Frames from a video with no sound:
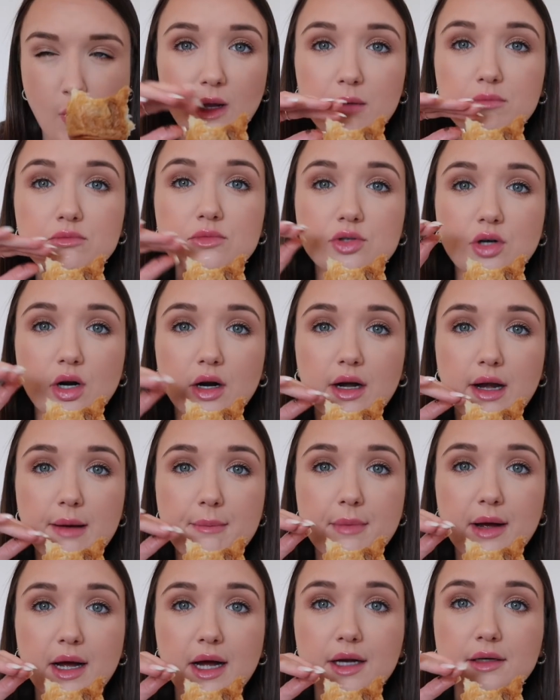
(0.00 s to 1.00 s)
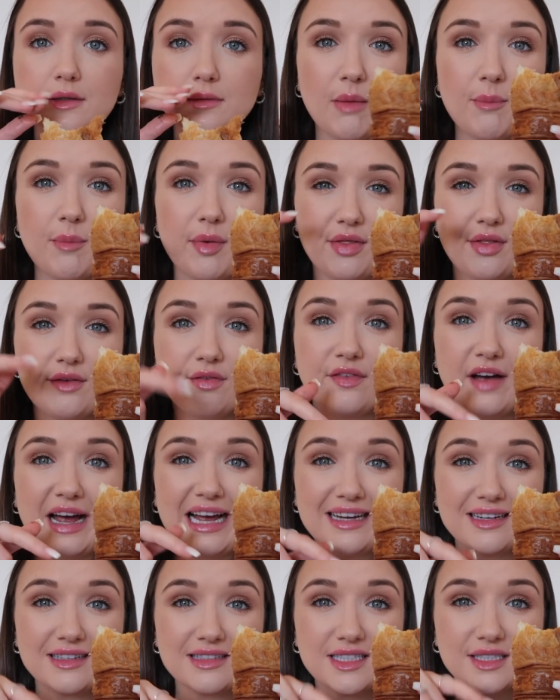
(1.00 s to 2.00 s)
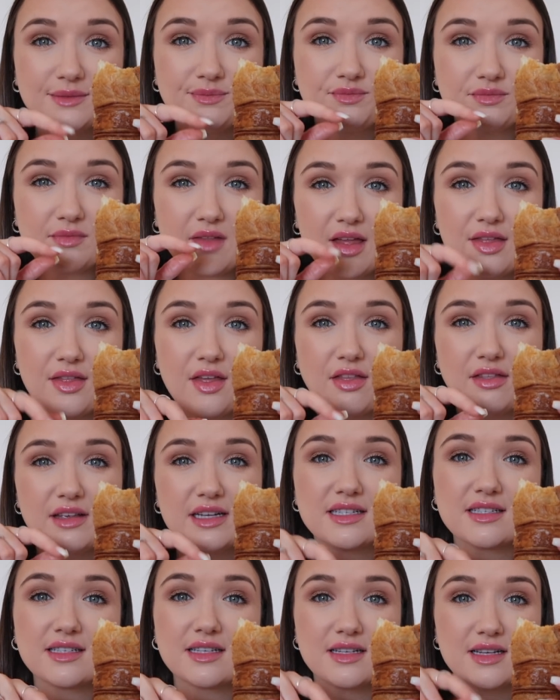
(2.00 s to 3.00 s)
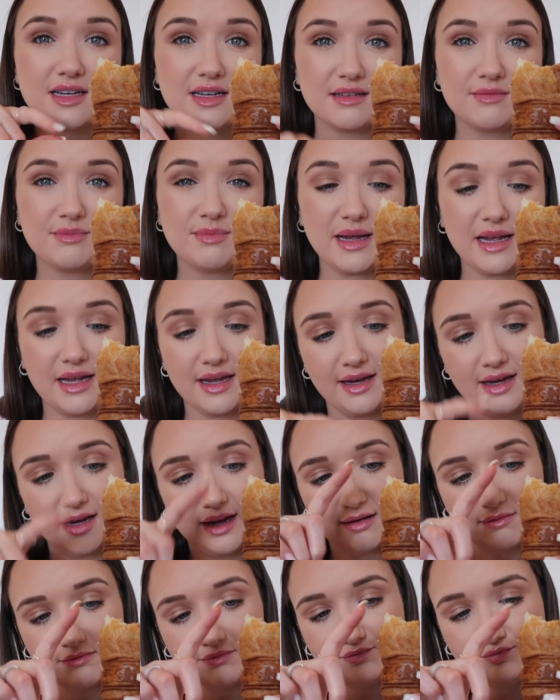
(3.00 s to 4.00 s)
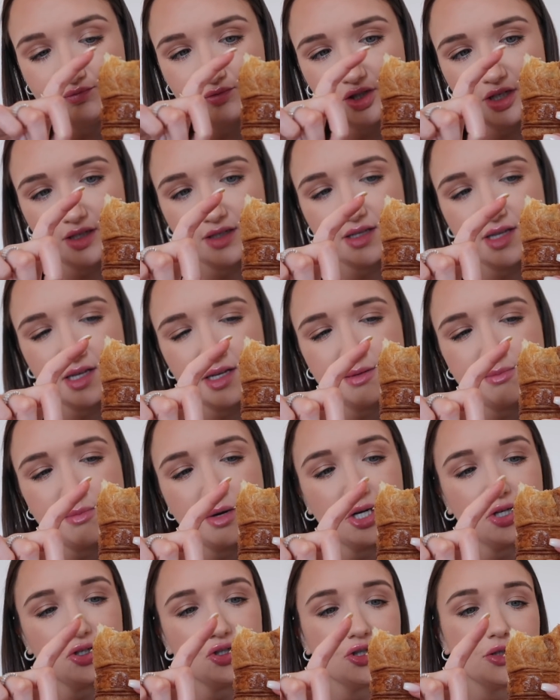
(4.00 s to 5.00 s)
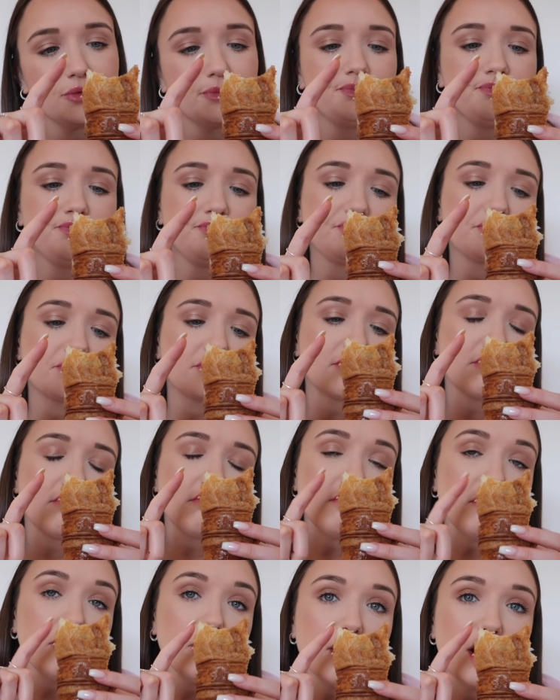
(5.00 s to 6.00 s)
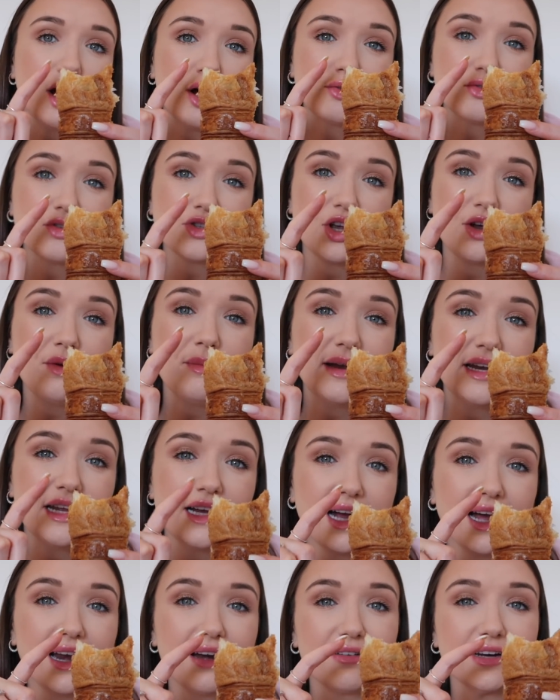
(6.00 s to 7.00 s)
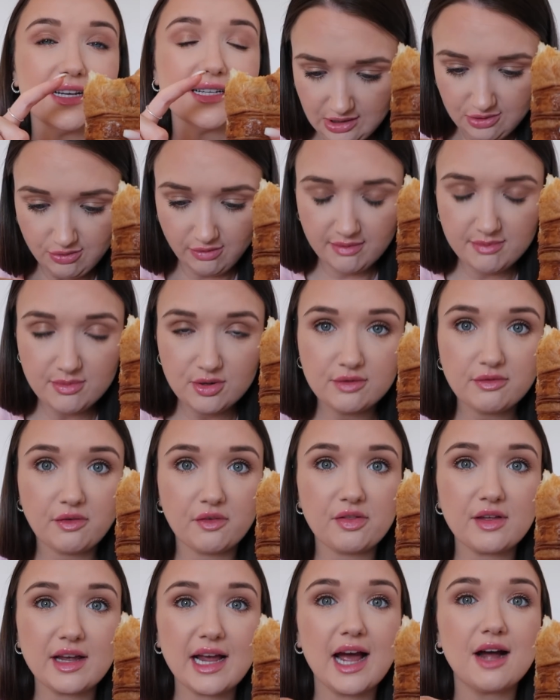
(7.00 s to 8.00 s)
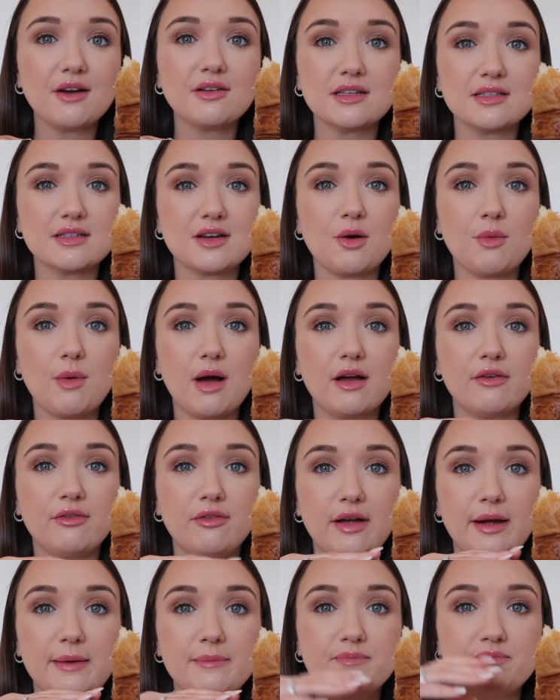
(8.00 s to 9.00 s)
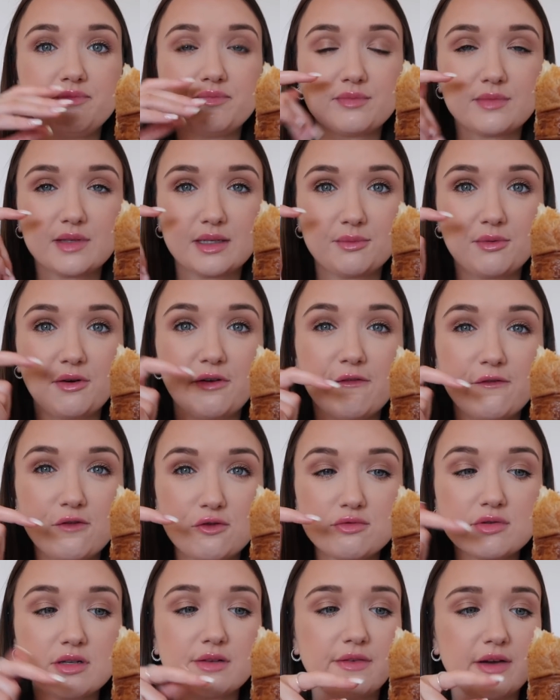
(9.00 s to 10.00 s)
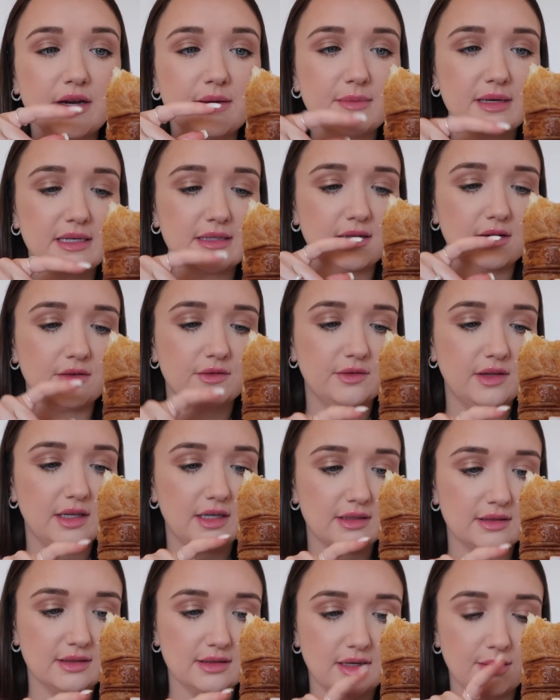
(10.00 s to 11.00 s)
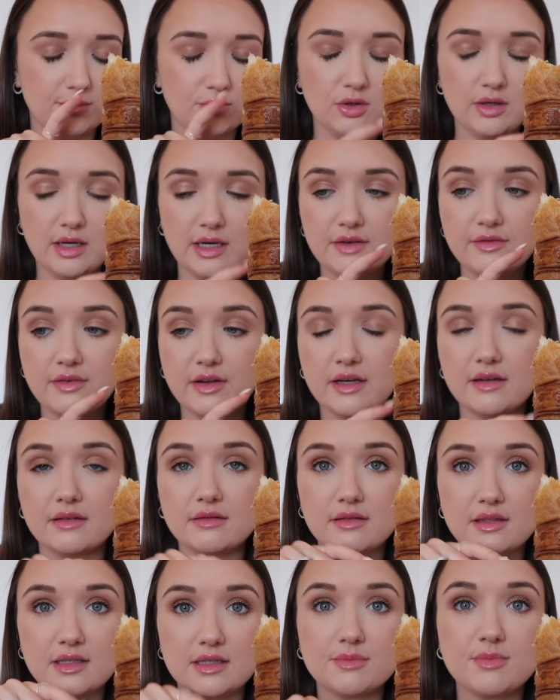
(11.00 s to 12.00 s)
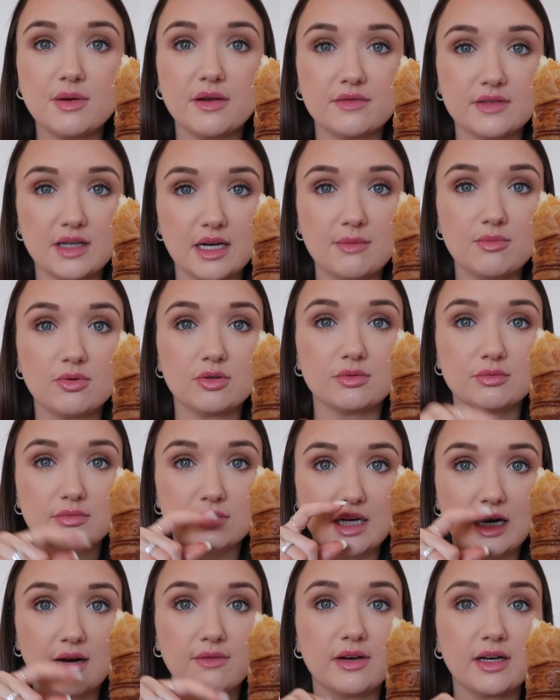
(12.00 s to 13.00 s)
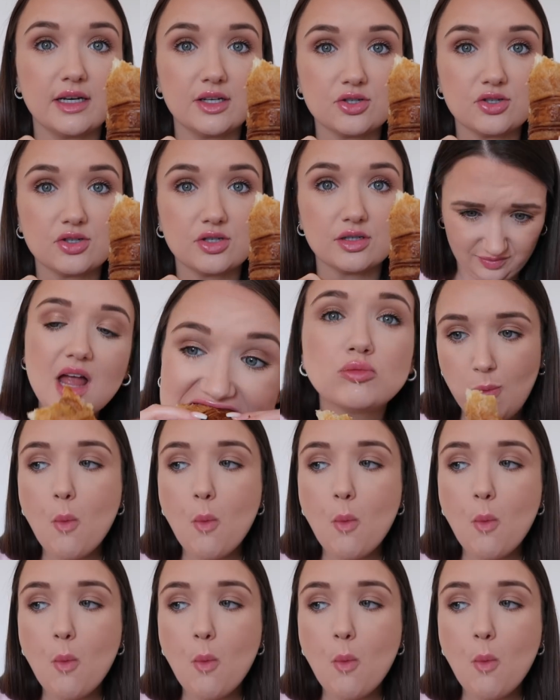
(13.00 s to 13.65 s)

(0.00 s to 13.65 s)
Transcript: I'm struggling bad, but the fact that this bit here, just this much, holds so many calories, to remove off the count is not worth it. I'm gonna force feed myself this. I'm not leaving this bit of table till I've finished.